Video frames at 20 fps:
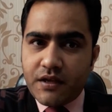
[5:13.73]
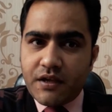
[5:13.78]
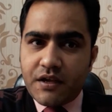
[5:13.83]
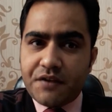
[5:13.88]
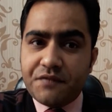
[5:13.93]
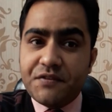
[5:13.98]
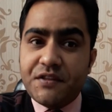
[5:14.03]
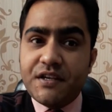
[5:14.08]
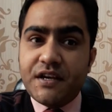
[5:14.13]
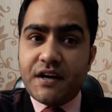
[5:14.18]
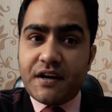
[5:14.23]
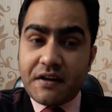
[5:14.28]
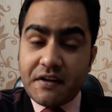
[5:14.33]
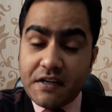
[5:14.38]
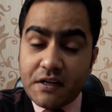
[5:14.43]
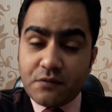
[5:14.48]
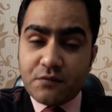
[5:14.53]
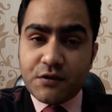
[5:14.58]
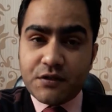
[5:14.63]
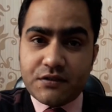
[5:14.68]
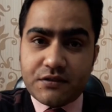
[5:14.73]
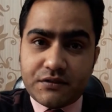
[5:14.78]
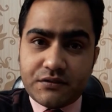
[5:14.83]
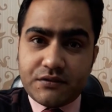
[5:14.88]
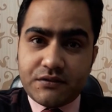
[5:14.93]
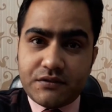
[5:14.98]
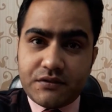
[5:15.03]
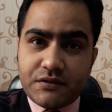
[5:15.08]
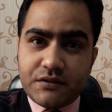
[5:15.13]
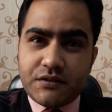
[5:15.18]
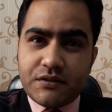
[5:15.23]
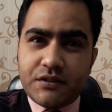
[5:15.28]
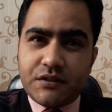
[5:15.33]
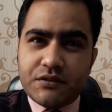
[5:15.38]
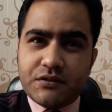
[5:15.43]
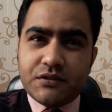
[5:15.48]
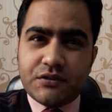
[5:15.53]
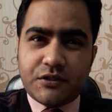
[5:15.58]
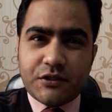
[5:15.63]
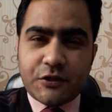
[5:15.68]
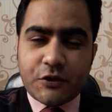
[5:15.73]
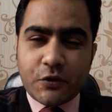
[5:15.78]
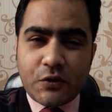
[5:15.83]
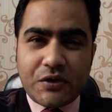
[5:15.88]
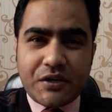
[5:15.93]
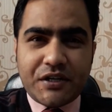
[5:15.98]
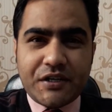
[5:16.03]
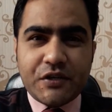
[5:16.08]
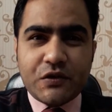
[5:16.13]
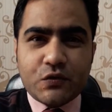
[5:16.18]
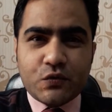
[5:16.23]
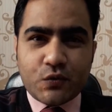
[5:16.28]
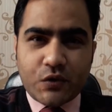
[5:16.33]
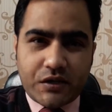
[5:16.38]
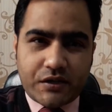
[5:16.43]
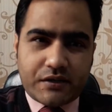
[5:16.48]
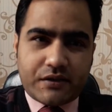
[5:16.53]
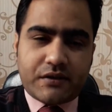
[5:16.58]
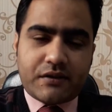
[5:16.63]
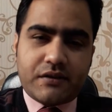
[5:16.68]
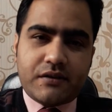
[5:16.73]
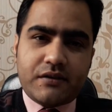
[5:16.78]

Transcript: In the earlier version, the securities were